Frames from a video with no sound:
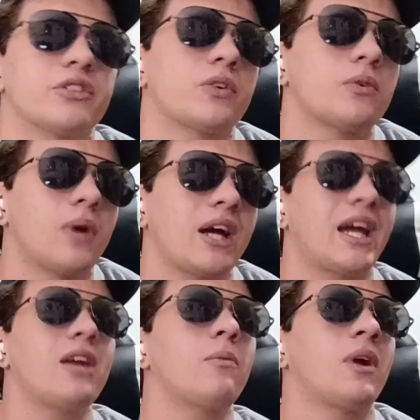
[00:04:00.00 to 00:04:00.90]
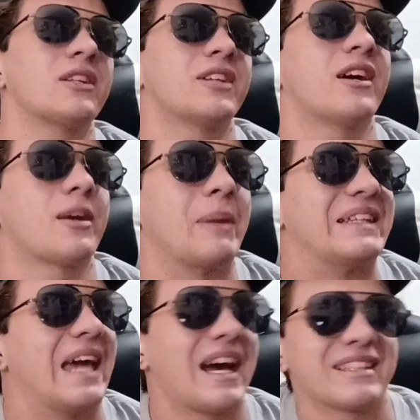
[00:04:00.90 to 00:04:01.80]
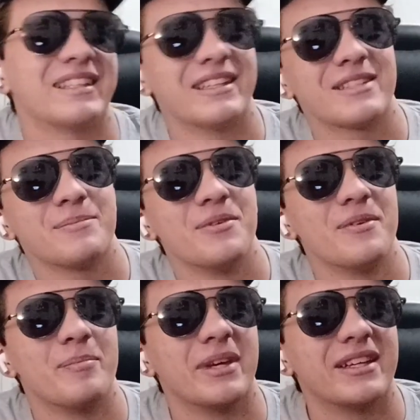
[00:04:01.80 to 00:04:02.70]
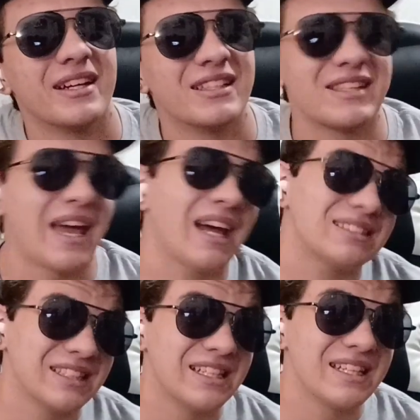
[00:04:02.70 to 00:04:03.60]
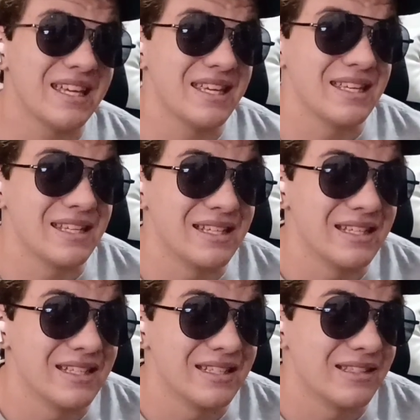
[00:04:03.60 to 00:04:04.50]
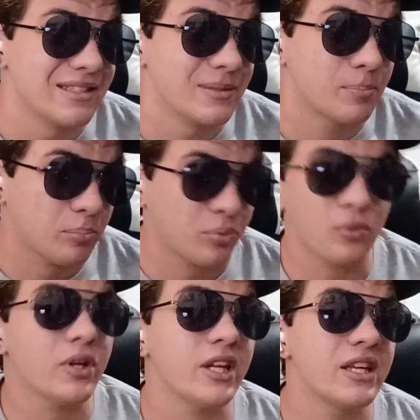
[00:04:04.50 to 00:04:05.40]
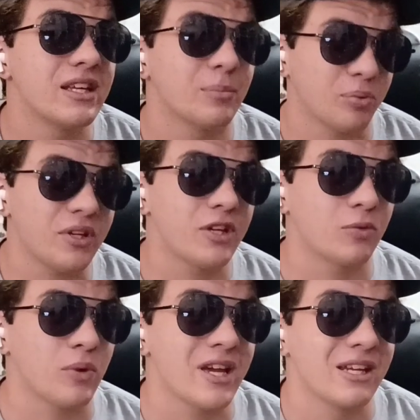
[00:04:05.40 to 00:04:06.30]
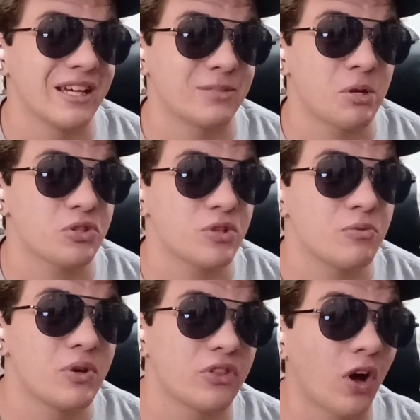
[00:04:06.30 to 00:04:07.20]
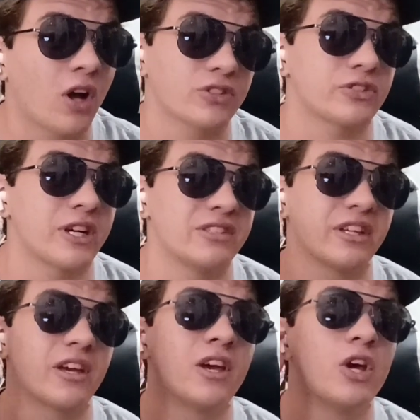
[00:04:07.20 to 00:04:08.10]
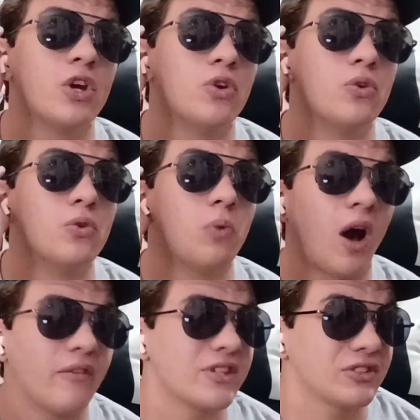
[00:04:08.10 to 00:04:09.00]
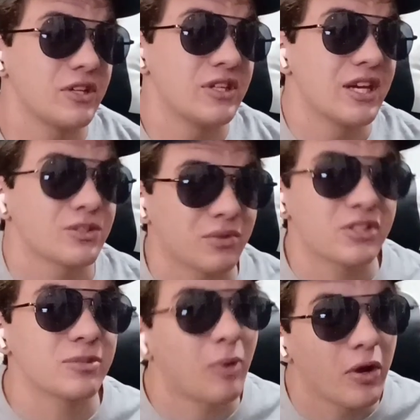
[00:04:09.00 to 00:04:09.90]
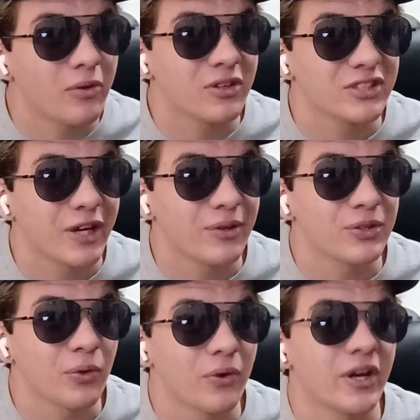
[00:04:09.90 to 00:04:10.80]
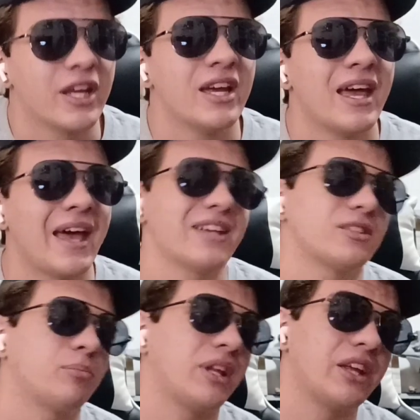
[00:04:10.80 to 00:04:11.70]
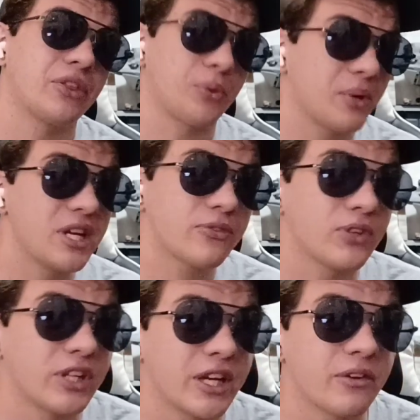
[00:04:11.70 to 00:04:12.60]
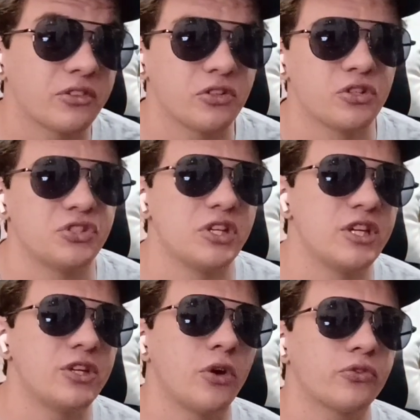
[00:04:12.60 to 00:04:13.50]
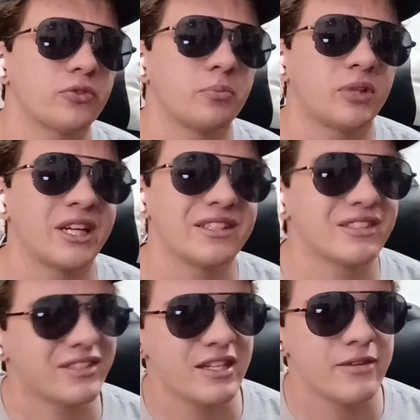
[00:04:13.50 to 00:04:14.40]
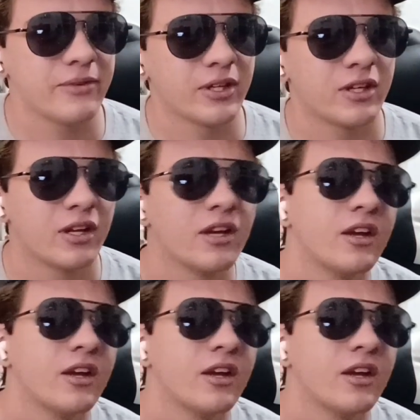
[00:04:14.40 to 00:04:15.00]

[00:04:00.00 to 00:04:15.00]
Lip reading: so I kind of want to talk about the acting in this movie, because the acting is pretty great, especially with Oscar Isaac, who obviously, yes, we're in spoiler territory, has to play 3 different characters. He goes from playing Steven